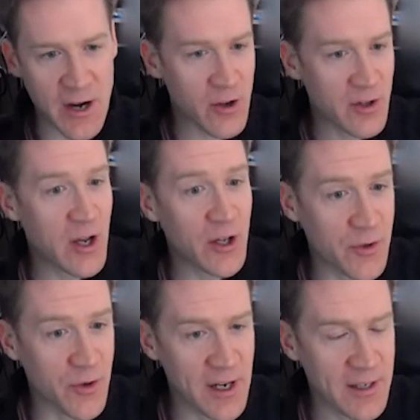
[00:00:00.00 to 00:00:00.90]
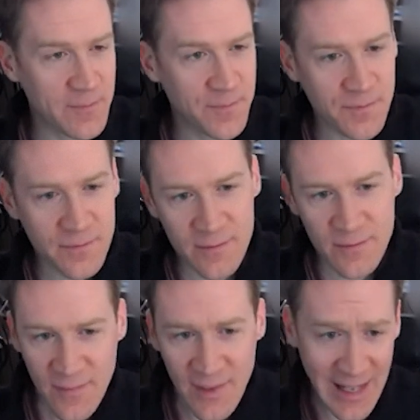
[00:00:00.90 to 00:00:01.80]
monero the altcoin
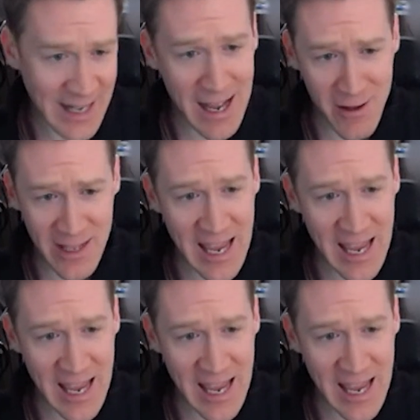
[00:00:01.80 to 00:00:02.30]
and